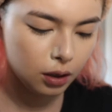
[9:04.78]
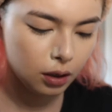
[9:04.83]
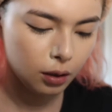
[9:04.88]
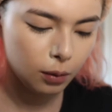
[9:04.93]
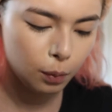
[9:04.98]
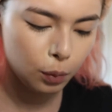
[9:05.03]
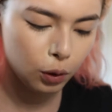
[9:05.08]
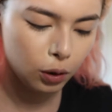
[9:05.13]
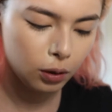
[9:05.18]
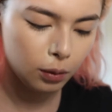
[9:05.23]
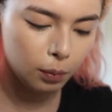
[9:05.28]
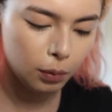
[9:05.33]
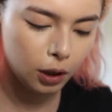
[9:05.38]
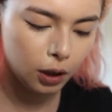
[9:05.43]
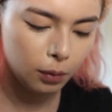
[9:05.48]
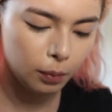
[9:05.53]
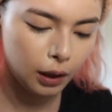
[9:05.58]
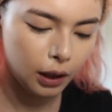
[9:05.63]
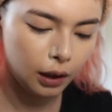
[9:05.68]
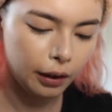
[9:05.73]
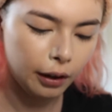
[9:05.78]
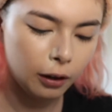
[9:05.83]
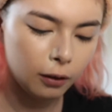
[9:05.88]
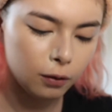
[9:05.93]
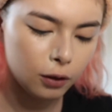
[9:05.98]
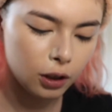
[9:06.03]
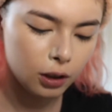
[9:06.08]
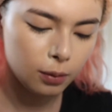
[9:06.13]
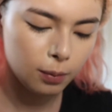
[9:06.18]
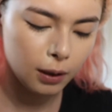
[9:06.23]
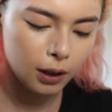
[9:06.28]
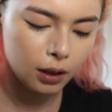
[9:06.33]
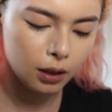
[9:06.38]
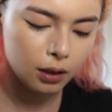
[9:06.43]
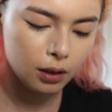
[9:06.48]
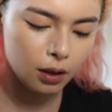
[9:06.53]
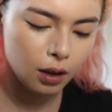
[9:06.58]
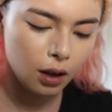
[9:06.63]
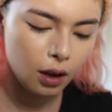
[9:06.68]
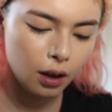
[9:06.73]
an important part of my life just
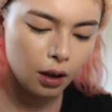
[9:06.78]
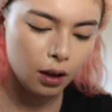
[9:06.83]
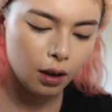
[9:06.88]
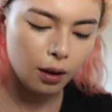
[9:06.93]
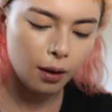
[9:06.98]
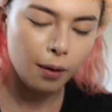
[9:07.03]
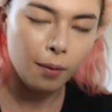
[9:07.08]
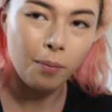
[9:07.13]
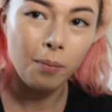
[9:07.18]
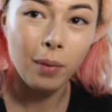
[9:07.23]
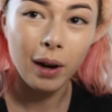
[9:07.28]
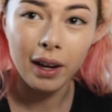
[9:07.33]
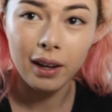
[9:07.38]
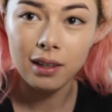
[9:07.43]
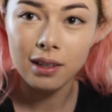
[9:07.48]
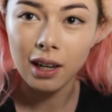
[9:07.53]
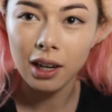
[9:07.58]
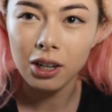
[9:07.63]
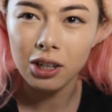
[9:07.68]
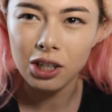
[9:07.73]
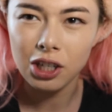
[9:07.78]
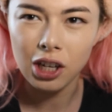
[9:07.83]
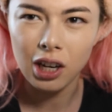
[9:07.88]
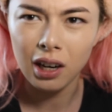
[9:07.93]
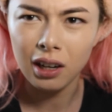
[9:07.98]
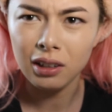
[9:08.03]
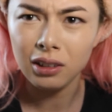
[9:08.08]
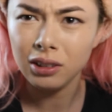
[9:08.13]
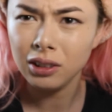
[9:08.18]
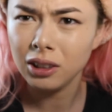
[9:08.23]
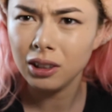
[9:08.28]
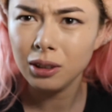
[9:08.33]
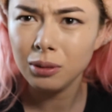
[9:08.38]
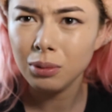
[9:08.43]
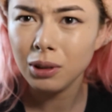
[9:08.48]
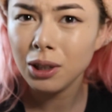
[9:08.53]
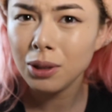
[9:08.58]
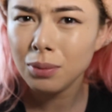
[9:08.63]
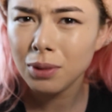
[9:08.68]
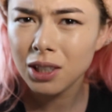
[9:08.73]
because my entire childhood
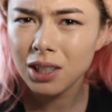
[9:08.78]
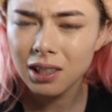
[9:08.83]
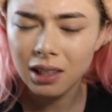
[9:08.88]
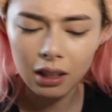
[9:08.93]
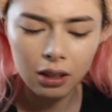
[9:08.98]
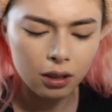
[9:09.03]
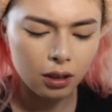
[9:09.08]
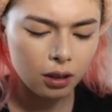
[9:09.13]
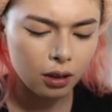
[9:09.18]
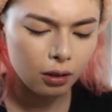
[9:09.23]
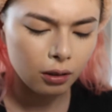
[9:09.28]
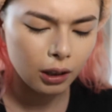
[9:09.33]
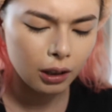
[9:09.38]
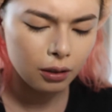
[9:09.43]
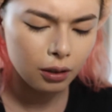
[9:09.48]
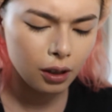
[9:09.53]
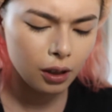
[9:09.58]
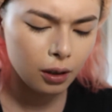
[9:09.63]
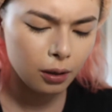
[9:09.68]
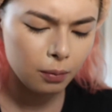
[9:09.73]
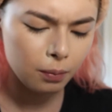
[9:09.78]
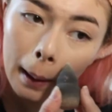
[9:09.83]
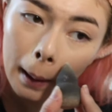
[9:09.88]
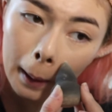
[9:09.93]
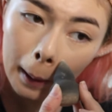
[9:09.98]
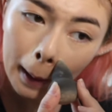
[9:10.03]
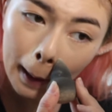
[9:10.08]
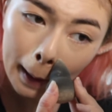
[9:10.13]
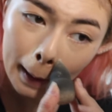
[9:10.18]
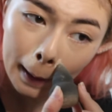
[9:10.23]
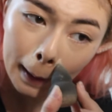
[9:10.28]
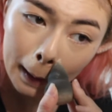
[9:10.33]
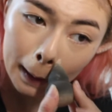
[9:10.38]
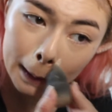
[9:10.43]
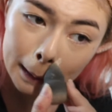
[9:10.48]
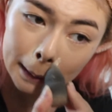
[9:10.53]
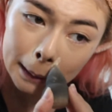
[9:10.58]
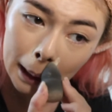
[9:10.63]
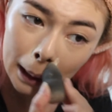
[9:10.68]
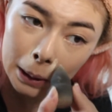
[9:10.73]
pretty much centered around him. That
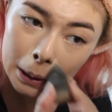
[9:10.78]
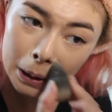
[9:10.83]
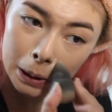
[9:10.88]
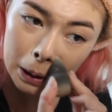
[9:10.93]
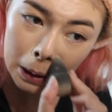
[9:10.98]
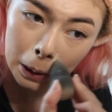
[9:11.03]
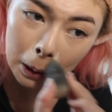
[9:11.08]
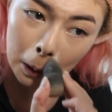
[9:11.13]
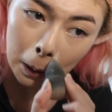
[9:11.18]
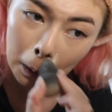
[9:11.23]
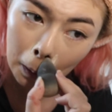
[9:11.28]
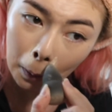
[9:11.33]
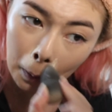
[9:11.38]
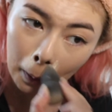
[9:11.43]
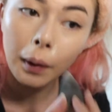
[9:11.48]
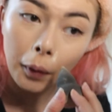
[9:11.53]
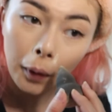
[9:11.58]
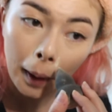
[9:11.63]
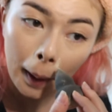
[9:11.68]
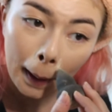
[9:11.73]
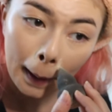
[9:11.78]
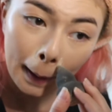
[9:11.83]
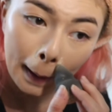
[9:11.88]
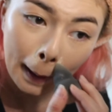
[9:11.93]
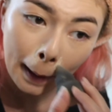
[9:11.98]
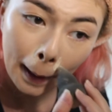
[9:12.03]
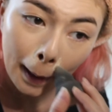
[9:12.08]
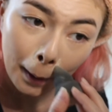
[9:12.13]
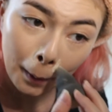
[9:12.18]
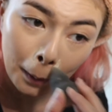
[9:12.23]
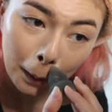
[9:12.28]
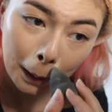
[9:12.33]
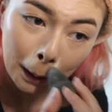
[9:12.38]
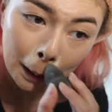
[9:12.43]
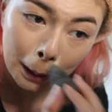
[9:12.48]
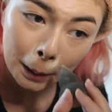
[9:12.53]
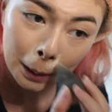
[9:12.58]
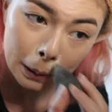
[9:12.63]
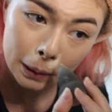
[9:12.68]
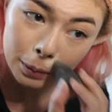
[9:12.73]
sucks too. And then I
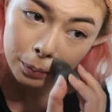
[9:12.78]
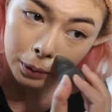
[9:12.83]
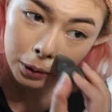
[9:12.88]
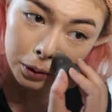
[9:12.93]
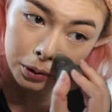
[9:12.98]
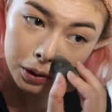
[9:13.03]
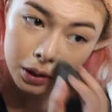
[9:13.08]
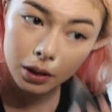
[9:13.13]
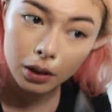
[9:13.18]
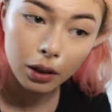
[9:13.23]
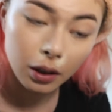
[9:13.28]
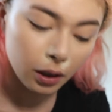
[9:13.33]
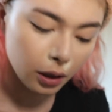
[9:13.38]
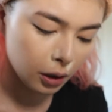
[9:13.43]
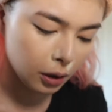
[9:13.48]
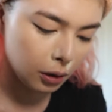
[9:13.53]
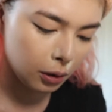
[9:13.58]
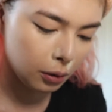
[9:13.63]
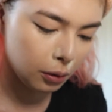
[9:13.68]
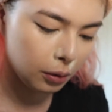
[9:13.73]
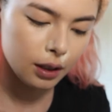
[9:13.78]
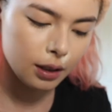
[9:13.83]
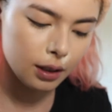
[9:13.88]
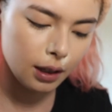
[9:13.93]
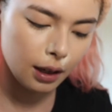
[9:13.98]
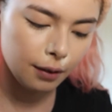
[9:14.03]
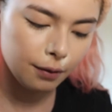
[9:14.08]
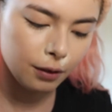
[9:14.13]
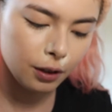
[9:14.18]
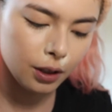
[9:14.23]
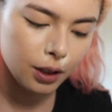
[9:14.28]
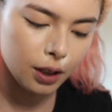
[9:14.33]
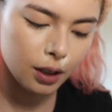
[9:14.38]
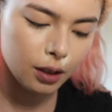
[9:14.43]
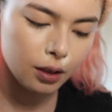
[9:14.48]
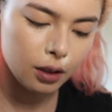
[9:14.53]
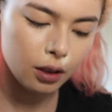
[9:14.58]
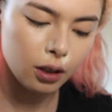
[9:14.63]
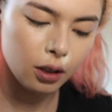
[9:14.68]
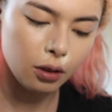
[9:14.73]
was supposed to go to San
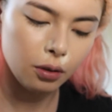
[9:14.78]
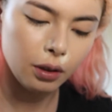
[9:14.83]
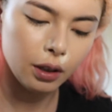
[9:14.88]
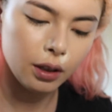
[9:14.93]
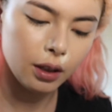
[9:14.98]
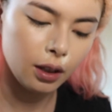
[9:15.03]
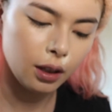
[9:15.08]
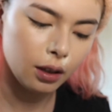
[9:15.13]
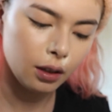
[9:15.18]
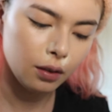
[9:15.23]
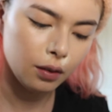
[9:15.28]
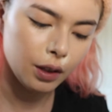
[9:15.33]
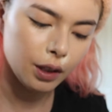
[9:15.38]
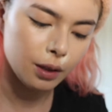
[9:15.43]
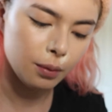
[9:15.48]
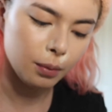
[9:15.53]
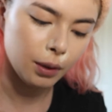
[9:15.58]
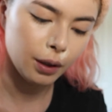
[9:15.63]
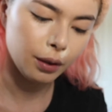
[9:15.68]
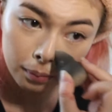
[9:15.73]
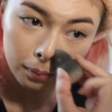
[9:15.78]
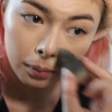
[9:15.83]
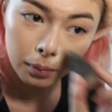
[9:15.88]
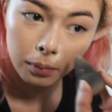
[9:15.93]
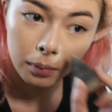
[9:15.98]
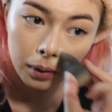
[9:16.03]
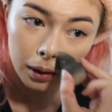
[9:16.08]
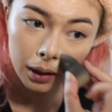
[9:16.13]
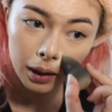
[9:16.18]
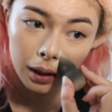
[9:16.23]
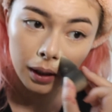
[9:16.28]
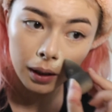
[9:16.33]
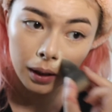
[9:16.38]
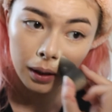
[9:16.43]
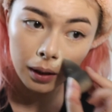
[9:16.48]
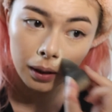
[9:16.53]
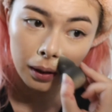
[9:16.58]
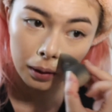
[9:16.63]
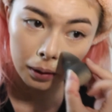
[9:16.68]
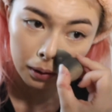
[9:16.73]
Francisco at the end of this month.
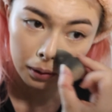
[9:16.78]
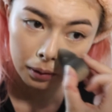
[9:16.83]
My